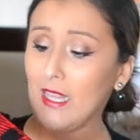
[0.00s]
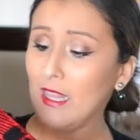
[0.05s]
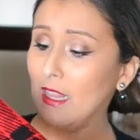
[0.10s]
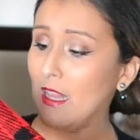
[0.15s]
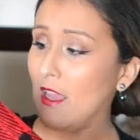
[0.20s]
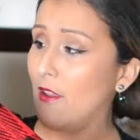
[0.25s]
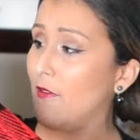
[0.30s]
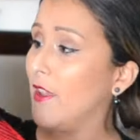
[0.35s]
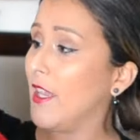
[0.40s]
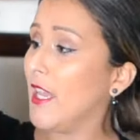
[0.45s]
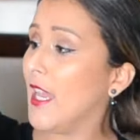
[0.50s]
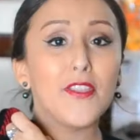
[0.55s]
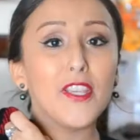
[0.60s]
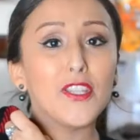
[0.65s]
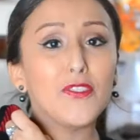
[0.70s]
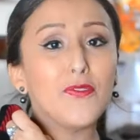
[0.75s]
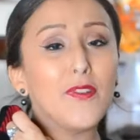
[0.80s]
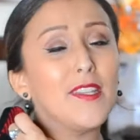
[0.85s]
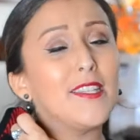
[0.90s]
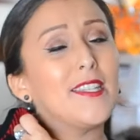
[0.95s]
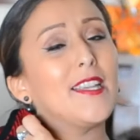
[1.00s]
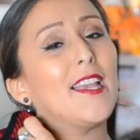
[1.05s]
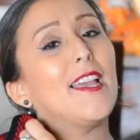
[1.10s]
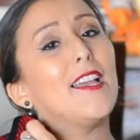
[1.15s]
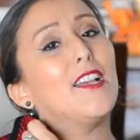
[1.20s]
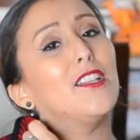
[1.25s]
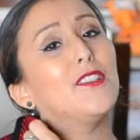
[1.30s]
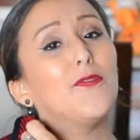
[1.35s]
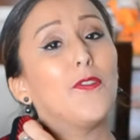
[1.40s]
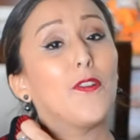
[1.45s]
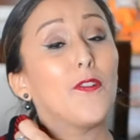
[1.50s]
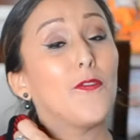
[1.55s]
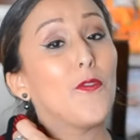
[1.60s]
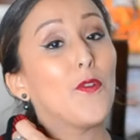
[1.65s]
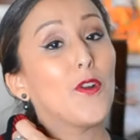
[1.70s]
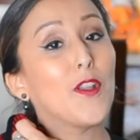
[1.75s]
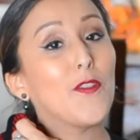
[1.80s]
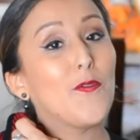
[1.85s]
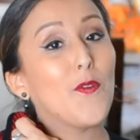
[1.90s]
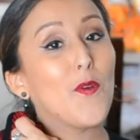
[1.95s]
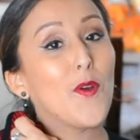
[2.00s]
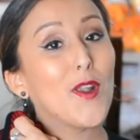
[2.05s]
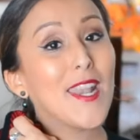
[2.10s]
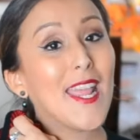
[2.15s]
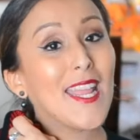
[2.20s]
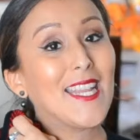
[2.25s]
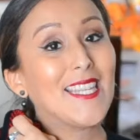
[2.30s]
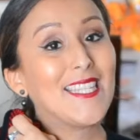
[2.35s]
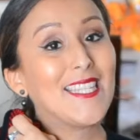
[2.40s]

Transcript: love it. This retailed for $44.98.